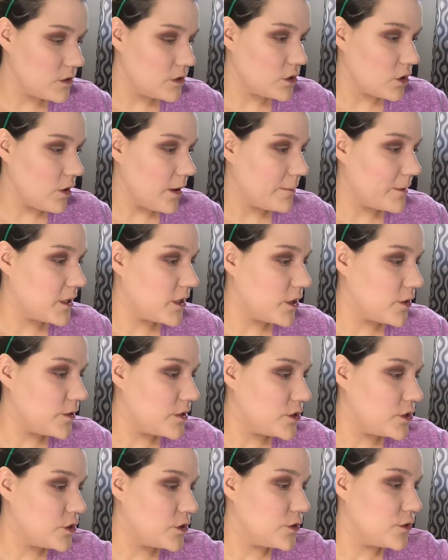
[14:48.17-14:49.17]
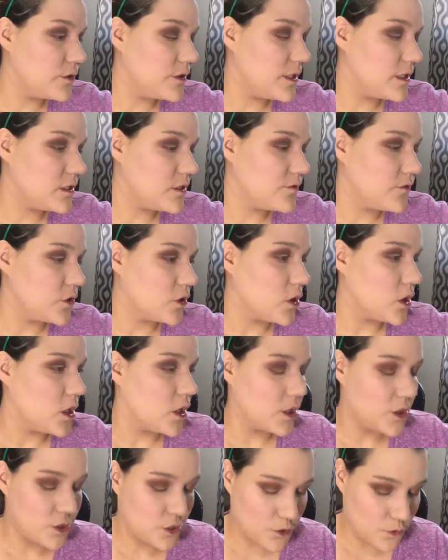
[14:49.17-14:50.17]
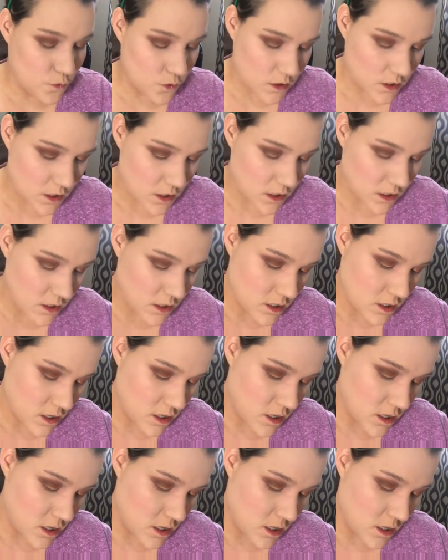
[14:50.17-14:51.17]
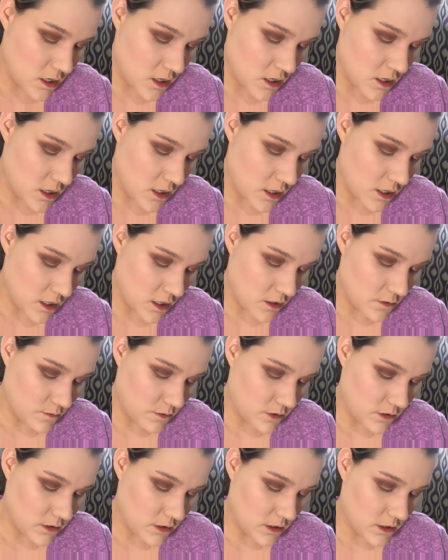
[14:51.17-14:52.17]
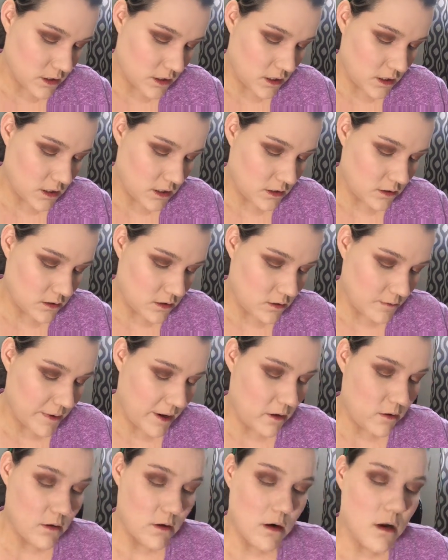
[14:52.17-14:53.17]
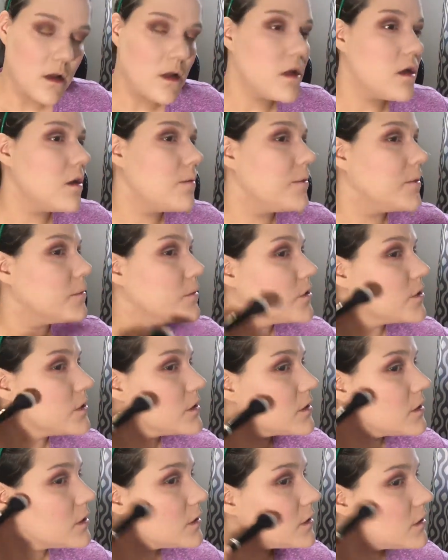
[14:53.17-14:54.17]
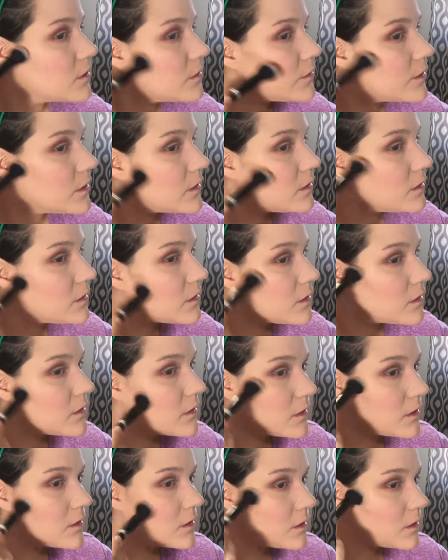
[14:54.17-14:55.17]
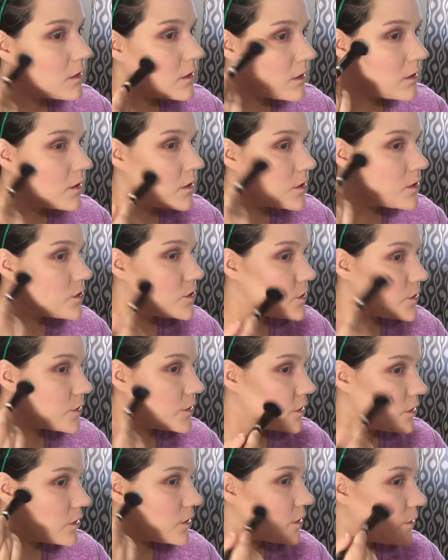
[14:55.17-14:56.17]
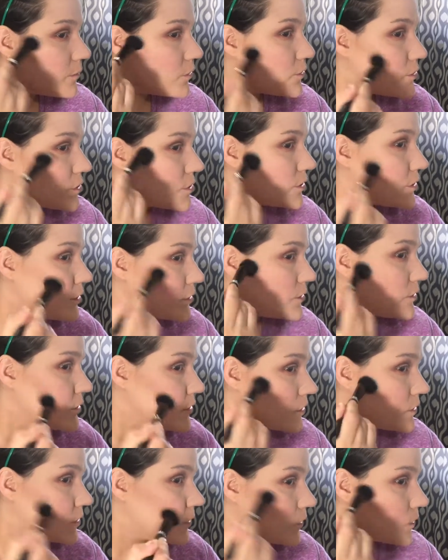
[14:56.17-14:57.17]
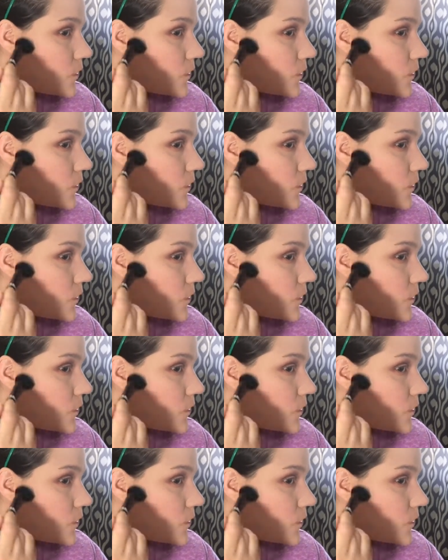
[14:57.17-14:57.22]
So I'm gonna go into this for contour, and we're just gonna get this all powdered up, and we're just gonna go in circular motions.